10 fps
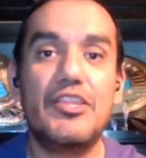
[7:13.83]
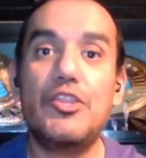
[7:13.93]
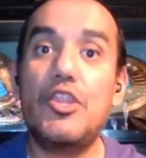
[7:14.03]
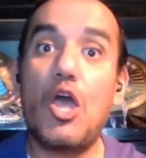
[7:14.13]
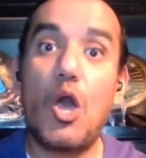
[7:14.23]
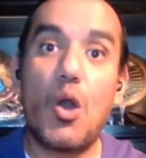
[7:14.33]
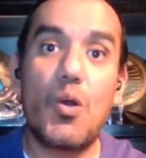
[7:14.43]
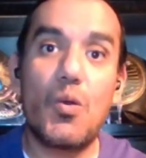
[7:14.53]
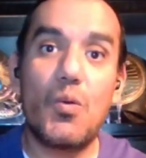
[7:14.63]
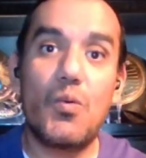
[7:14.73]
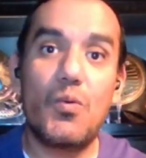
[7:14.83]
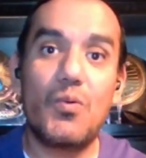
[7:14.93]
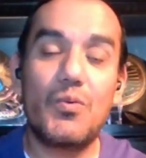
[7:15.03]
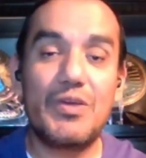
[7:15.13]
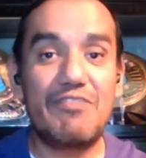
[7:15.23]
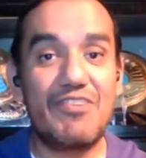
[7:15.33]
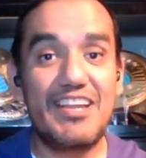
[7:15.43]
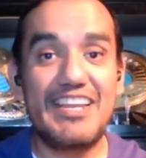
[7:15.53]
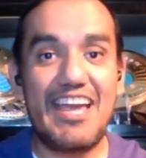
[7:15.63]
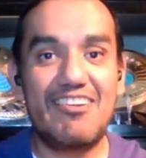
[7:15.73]
No, we
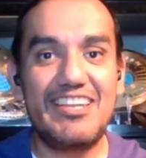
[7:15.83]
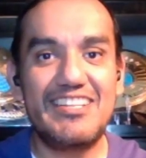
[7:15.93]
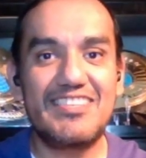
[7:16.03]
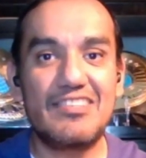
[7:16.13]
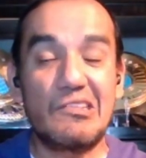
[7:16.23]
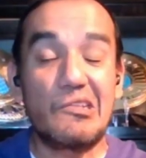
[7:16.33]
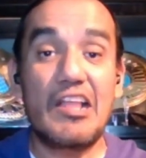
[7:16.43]
find out it's